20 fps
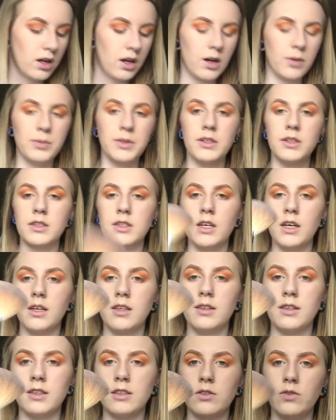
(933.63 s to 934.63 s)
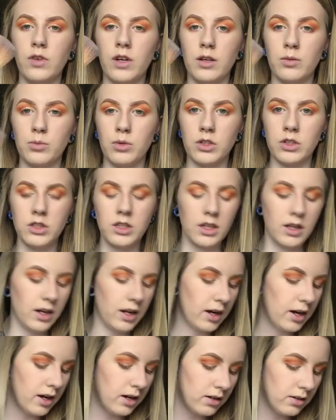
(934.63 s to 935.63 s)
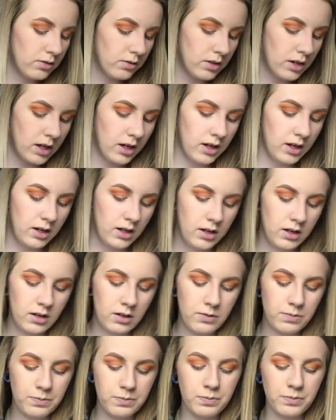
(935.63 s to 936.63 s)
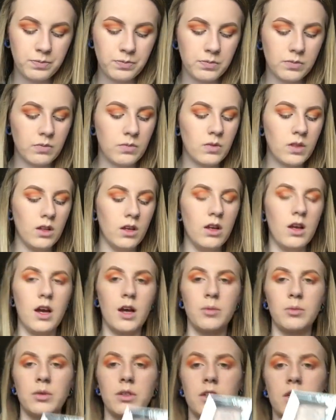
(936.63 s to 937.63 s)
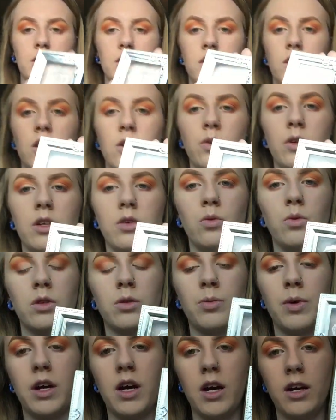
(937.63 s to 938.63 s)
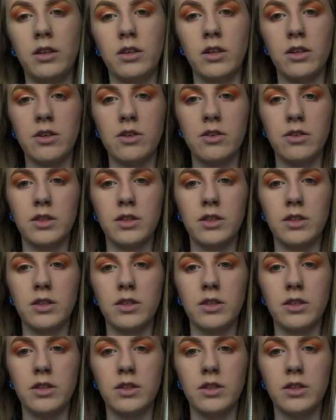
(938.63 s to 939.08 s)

I'm going to take this fan brush that I have and I'm going to go in with my highlighter.